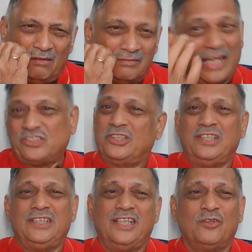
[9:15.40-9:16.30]

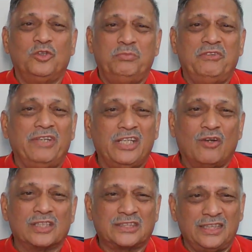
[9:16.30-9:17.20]
Naturally, they are going to be very
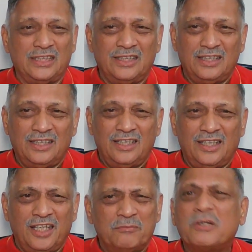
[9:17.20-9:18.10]
costly.
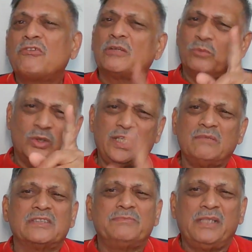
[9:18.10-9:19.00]
But one more thing
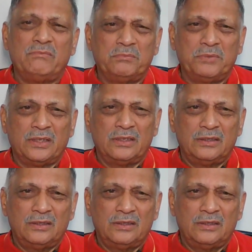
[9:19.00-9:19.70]
must be remembered.